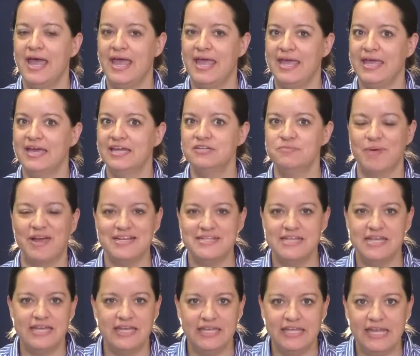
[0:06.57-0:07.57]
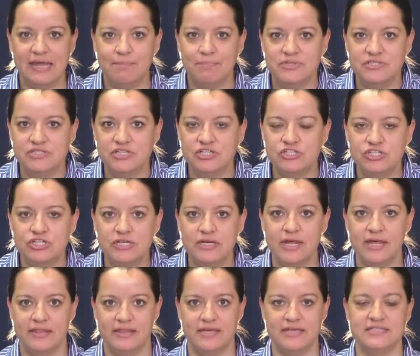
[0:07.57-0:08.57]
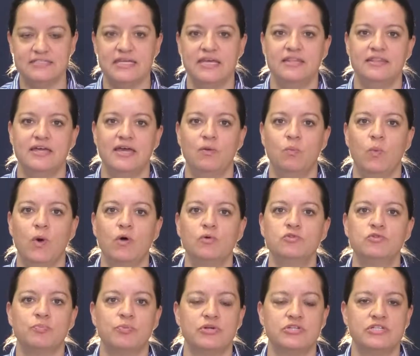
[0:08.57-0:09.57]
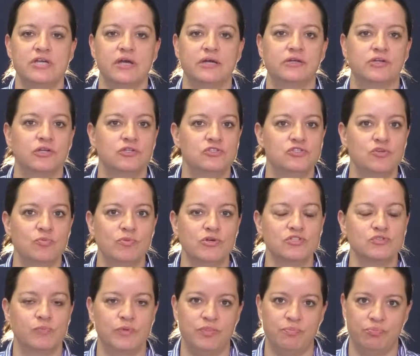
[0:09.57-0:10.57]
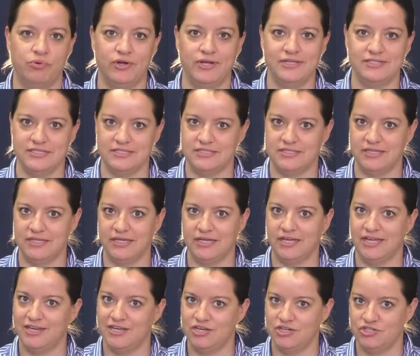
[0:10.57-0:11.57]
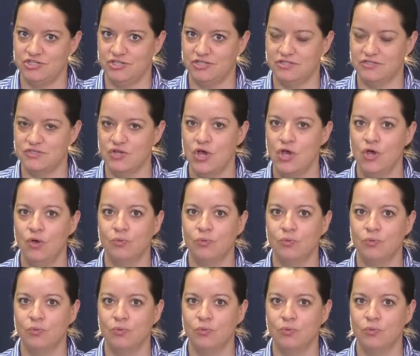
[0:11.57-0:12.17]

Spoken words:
And by taking that position, they say they won't protect consumers with preexisting conditions.